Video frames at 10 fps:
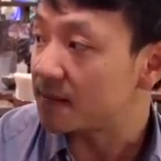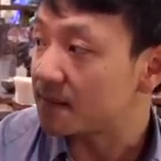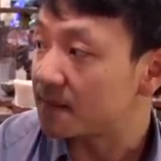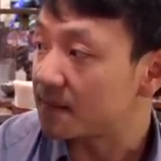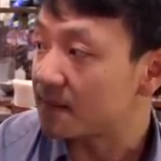
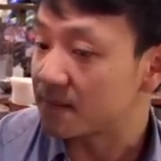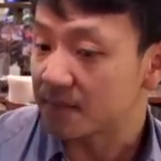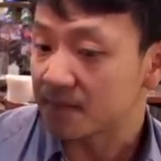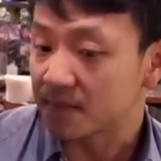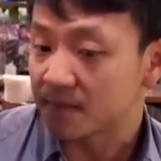
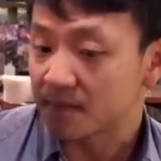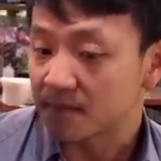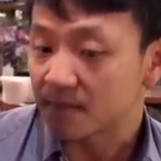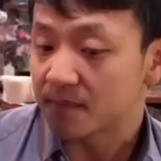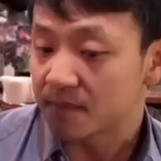
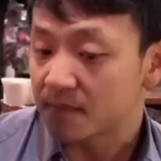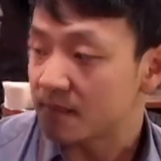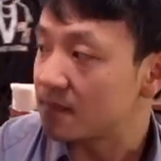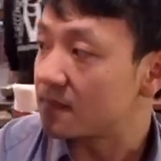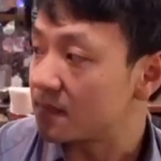
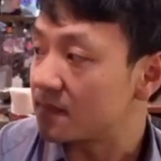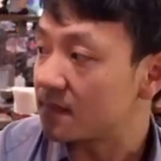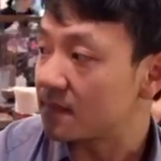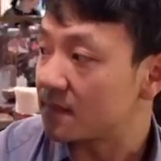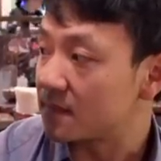
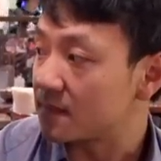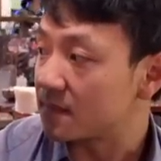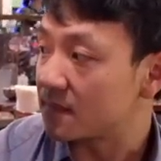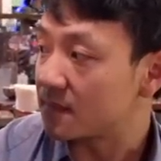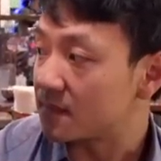
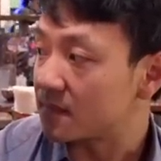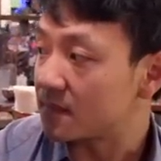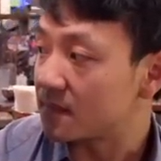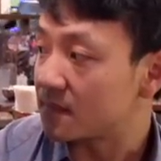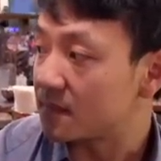
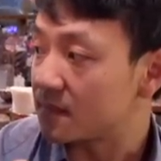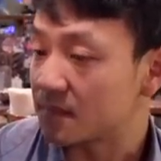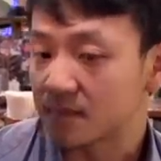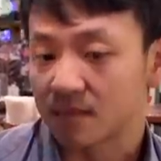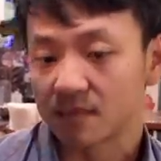
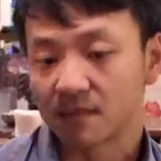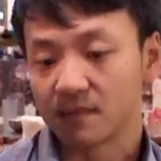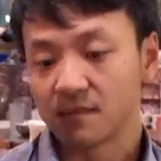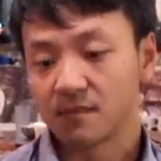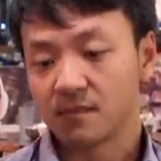
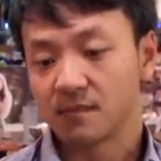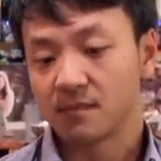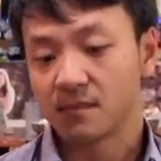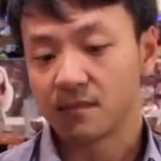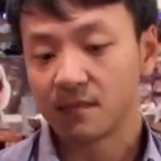
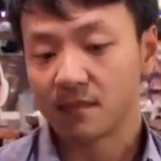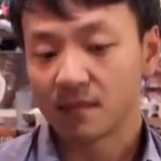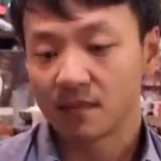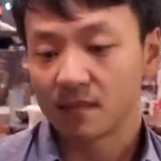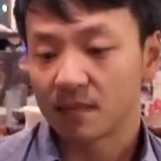
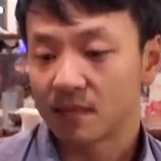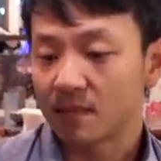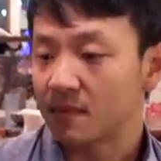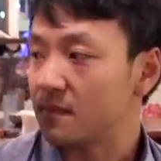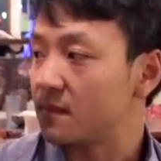
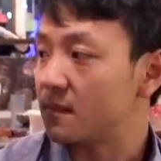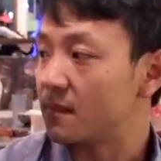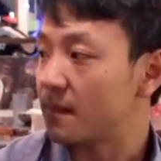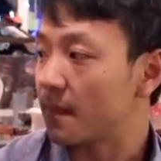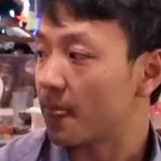
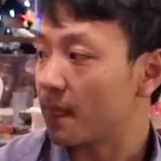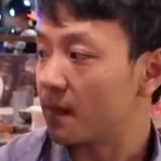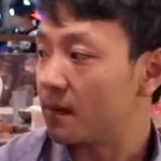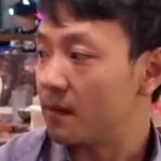[no speech]